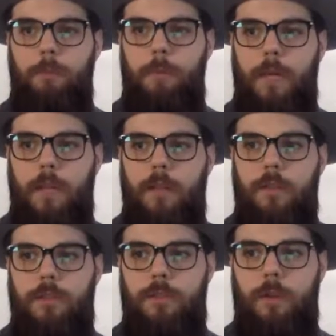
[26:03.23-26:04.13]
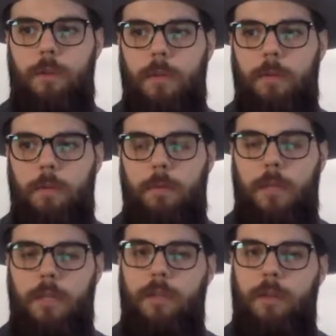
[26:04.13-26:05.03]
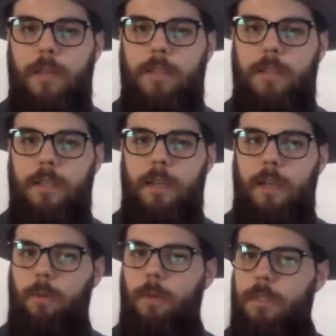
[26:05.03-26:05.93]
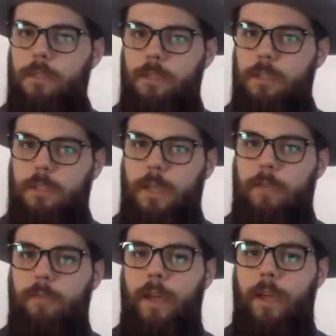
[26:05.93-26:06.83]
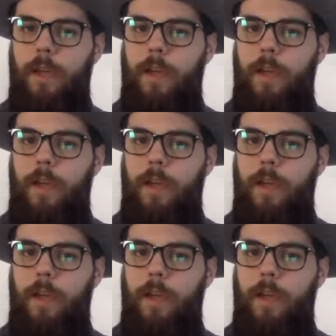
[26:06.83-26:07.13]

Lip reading: But there's so many people interested, and it wasn't just like fans.